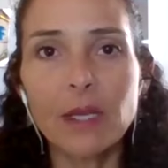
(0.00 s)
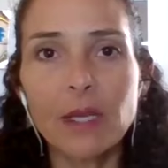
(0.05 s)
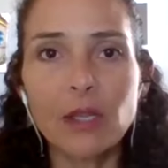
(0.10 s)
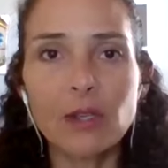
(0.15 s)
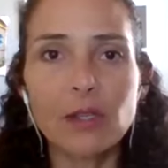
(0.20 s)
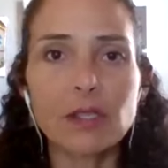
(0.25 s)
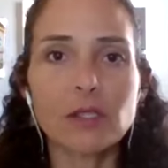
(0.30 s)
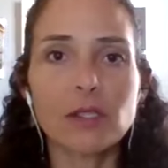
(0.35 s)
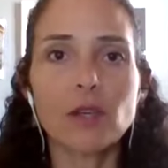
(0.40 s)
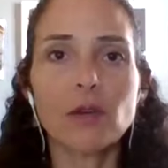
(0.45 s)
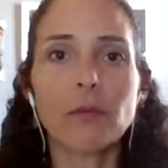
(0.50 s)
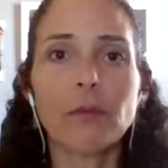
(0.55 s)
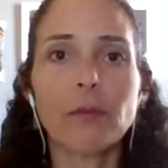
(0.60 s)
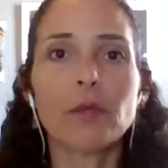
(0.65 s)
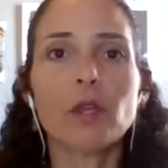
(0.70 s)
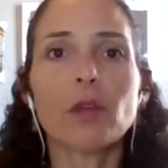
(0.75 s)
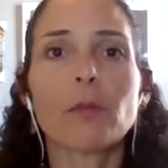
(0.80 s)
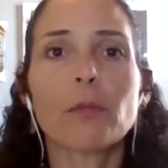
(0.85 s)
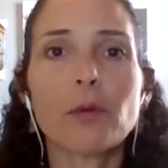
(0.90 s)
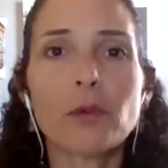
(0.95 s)
because
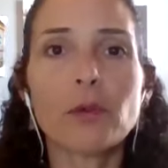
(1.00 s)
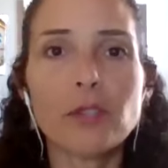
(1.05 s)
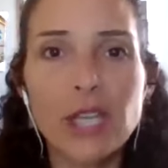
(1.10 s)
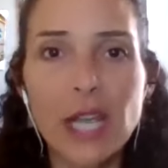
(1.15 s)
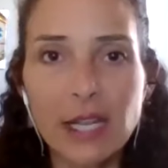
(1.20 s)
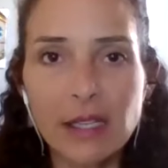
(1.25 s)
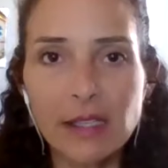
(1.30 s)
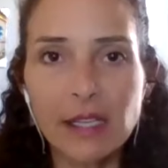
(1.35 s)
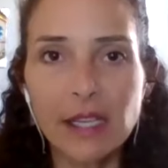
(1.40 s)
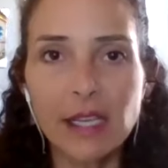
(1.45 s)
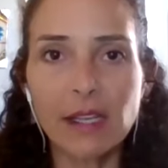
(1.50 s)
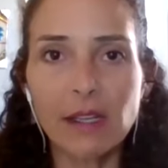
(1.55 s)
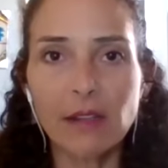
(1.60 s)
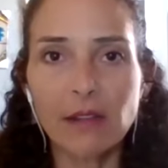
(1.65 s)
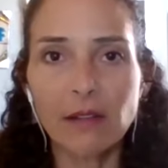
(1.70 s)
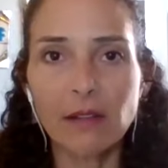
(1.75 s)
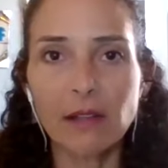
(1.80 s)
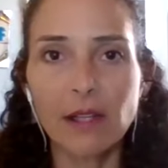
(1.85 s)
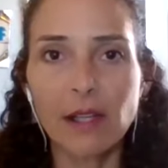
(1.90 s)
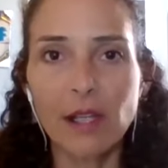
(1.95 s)
you're
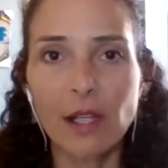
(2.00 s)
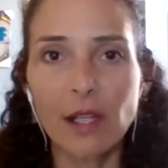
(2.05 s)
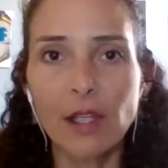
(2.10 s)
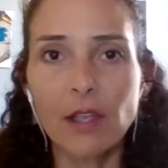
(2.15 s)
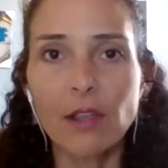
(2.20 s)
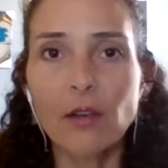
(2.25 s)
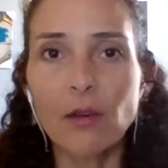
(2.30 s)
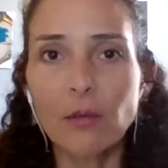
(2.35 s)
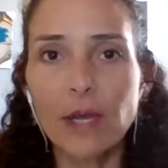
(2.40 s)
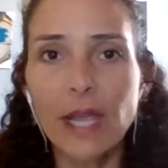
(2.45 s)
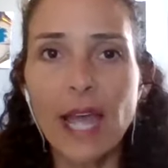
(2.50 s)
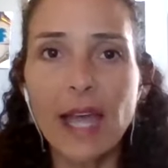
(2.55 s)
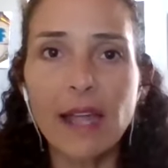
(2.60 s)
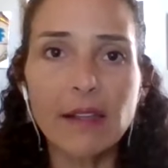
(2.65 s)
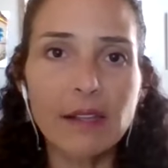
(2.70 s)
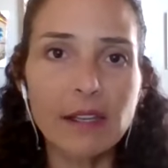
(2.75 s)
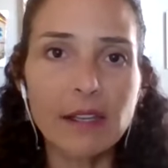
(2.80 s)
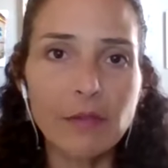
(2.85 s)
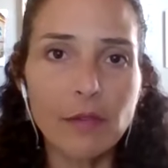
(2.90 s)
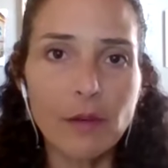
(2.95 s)
projecting your
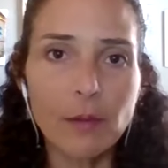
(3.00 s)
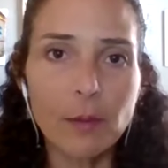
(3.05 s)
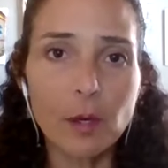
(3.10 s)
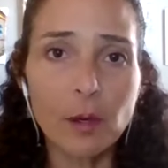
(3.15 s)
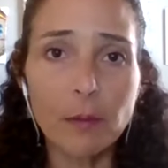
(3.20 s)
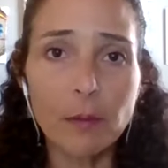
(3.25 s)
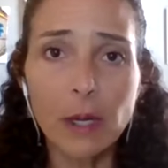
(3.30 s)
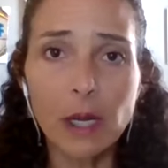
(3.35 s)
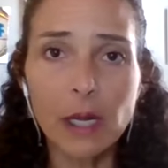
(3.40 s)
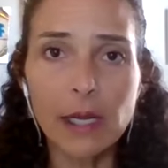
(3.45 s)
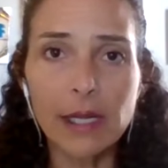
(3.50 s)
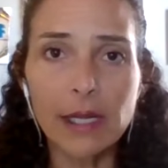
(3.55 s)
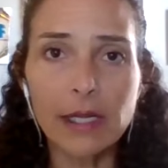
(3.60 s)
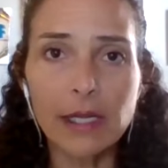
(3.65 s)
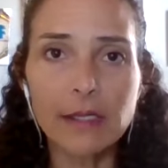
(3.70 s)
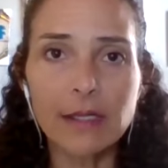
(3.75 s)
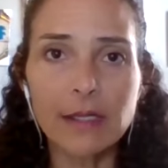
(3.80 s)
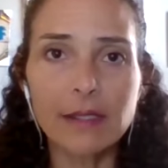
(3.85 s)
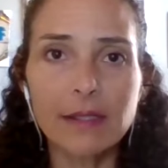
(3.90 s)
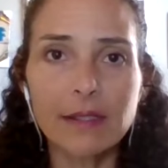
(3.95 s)
reality from your
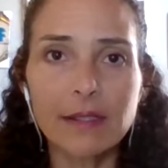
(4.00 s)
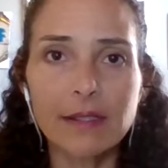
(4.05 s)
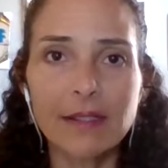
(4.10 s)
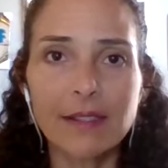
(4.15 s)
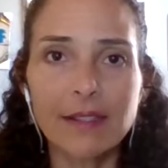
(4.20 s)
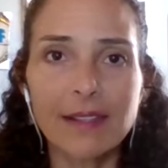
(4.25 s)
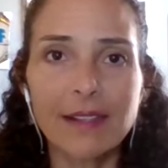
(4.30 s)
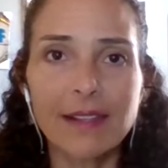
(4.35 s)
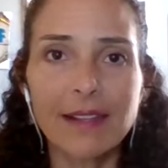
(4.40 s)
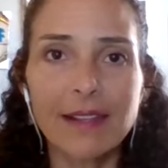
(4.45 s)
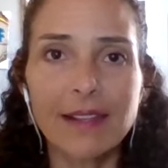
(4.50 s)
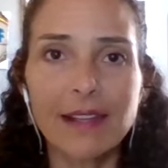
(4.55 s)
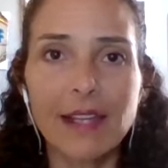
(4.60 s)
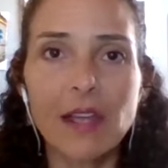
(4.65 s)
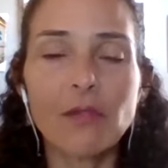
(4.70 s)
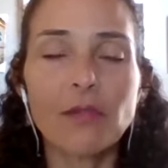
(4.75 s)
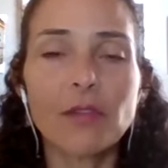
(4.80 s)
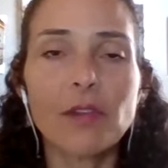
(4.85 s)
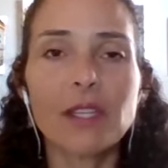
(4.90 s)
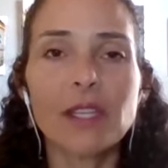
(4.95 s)
mind.
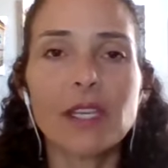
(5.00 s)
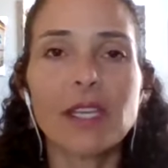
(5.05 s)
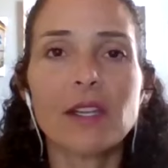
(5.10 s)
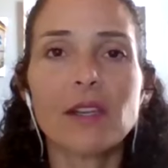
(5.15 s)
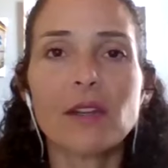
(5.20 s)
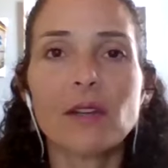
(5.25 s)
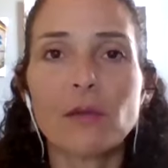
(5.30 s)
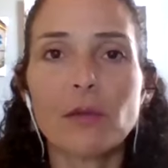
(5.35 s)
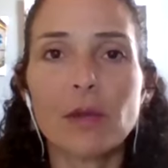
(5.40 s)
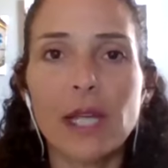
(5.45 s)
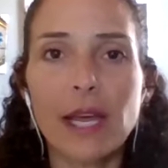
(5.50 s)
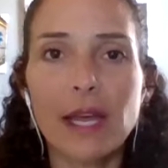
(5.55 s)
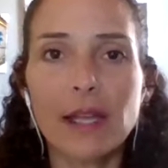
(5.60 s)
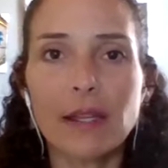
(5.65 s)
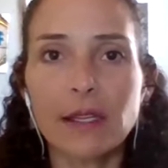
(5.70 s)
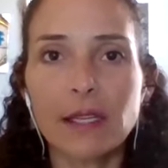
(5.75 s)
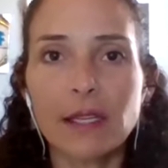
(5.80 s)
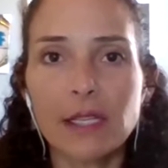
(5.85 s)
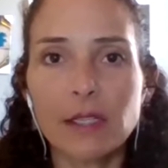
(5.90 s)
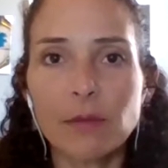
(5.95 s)
Everything in your
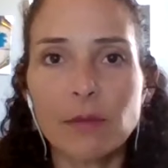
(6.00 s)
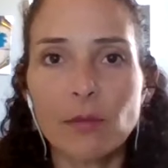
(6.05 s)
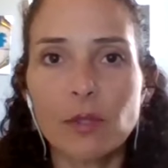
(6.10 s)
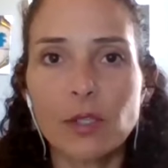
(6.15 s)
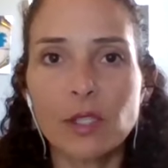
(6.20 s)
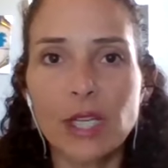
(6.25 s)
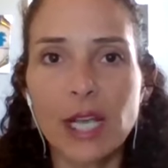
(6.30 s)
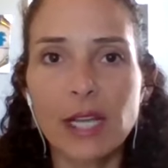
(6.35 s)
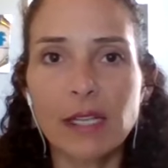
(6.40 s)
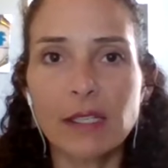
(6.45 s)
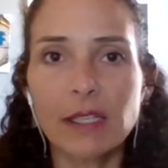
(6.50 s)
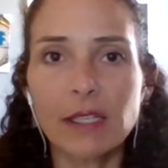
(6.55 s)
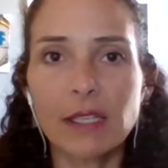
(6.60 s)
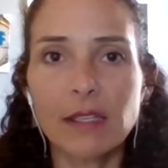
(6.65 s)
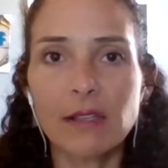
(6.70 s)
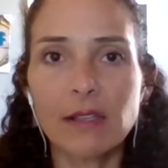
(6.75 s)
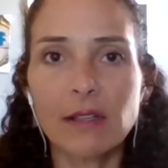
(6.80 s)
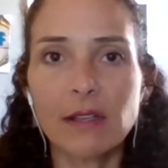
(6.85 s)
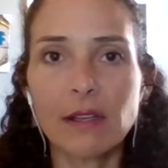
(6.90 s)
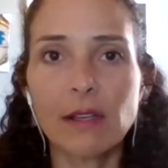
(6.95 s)
reality is
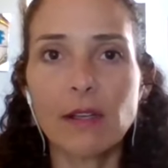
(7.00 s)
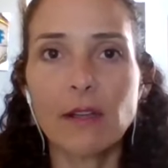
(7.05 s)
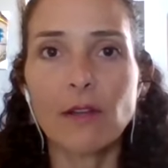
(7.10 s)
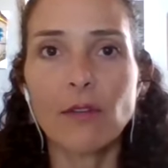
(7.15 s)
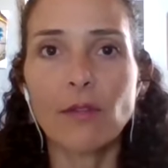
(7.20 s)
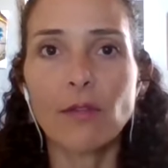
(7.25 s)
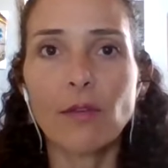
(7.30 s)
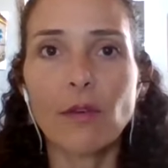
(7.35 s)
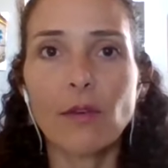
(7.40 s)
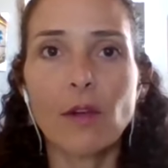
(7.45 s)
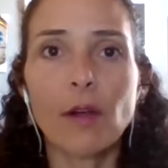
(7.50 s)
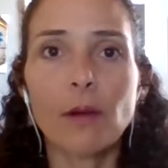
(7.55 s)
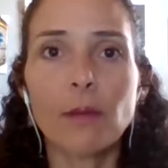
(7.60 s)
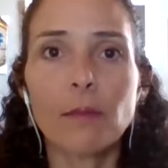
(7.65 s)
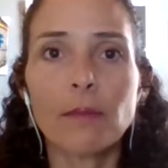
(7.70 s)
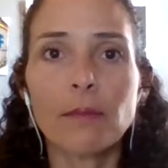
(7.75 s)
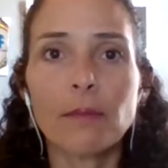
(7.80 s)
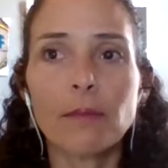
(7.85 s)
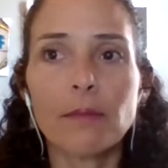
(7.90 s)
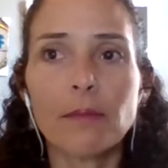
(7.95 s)
projected
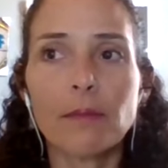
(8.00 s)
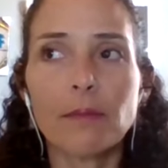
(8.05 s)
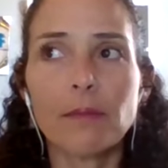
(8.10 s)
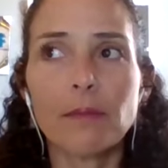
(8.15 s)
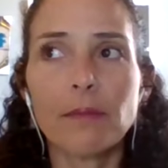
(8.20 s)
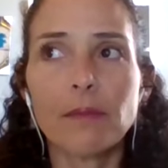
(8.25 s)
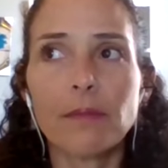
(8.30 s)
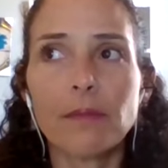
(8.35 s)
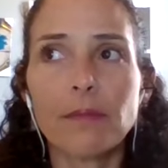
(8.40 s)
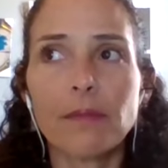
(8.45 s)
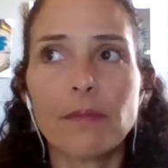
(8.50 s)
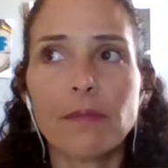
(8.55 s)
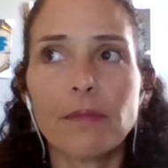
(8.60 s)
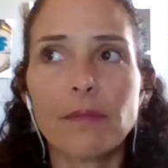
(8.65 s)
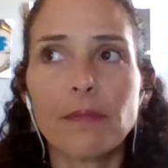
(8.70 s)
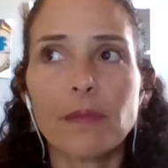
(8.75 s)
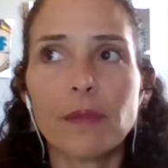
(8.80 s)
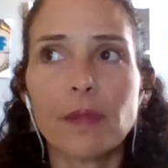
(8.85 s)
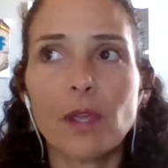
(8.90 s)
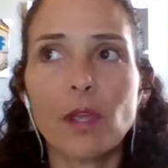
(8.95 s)
from
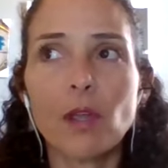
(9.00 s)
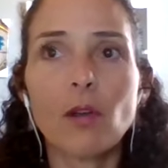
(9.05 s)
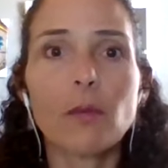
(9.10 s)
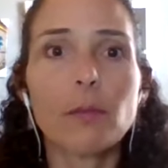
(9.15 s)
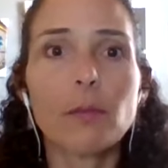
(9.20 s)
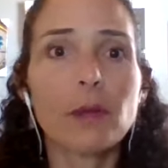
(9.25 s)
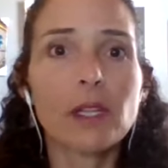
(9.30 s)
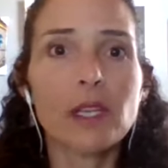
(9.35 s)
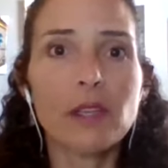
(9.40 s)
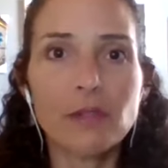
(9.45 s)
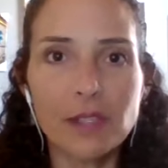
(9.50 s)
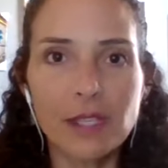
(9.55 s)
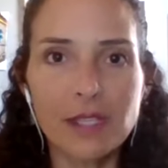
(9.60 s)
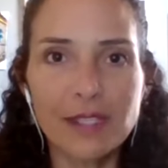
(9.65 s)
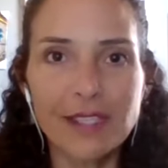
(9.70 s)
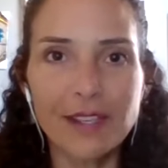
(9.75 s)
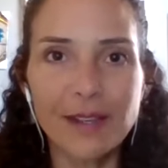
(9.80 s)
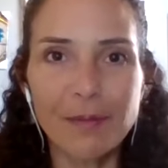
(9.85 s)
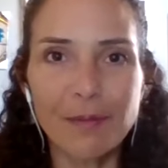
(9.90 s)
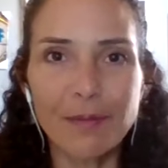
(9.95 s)
your belief
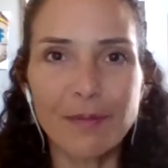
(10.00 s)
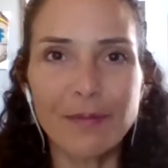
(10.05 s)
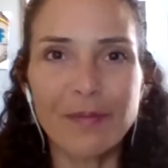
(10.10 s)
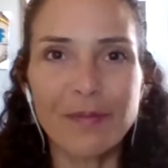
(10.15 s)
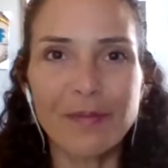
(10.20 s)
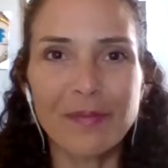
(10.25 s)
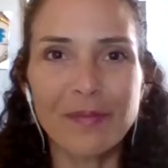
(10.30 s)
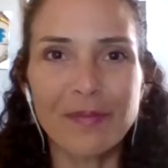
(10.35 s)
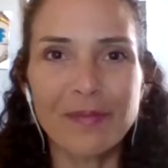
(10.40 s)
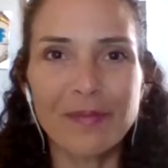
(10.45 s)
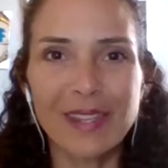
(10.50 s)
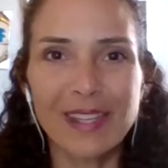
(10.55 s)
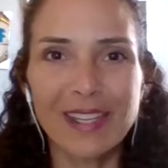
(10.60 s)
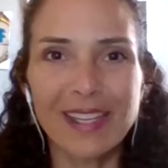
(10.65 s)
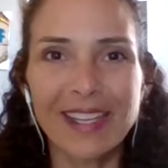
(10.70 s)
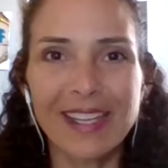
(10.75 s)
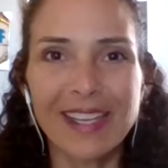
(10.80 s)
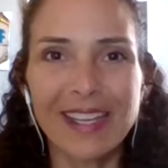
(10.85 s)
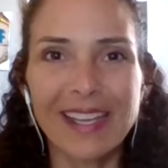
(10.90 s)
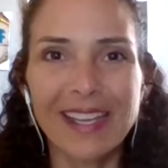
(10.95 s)
system.
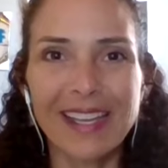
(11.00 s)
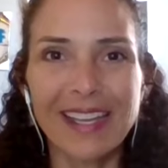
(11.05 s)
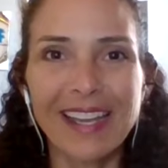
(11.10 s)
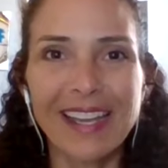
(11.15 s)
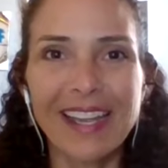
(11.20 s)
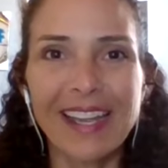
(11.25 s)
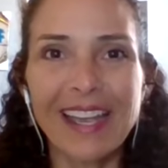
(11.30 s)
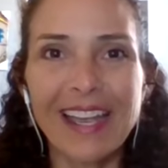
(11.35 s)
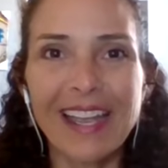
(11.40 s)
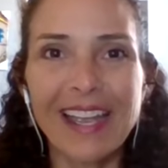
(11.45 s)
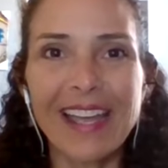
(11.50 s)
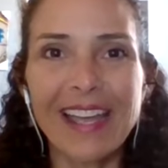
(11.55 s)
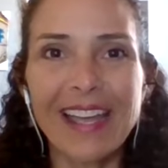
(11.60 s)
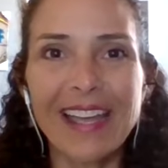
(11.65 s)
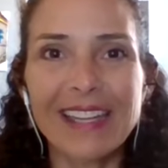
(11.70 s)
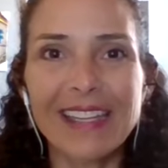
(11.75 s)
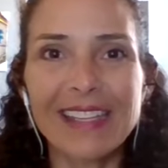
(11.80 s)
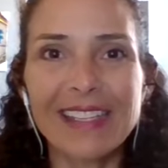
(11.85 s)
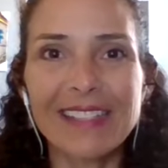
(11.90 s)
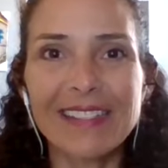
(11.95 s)

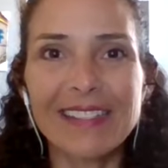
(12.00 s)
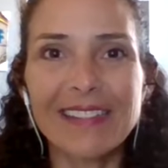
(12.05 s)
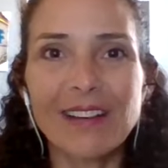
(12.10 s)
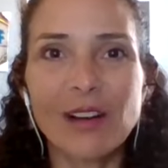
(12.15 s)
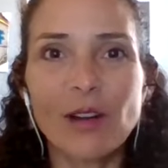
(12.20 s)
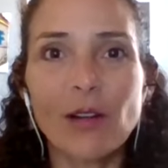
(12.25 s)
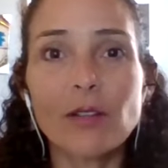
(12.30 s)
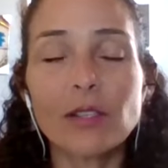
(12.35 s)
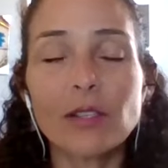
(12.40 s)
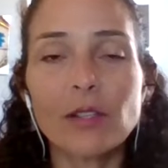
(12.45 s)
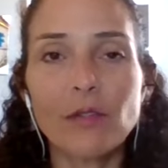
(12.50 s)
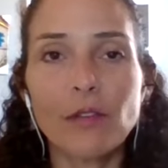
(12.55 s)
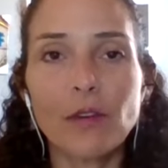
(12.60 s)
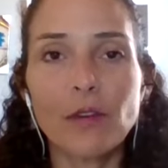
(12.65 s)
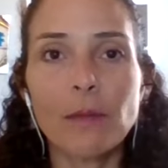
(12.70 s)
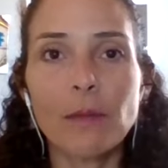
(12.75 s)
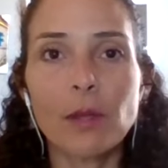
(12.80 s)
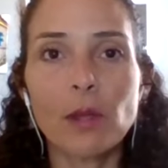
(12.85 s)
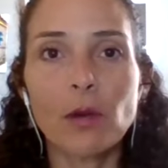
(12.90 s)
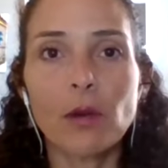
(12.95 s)
And also
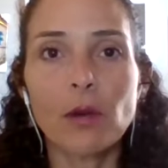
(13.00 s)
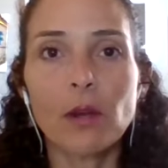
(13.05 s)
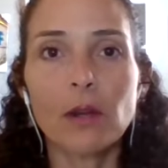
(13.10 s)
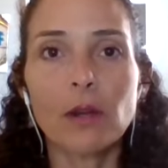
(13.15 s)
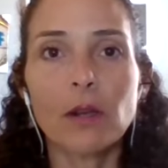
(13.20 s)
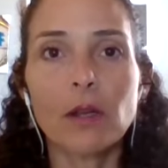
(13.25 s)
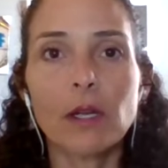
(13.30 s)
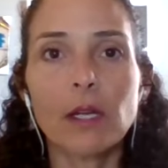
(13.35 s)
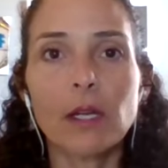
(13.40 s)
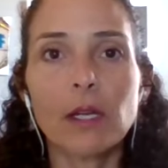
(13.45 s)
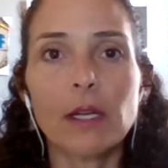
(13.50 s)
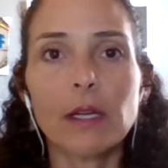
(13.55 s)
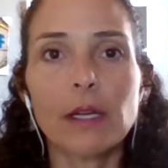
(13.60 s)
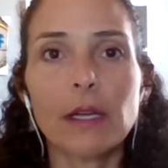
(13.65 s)
from your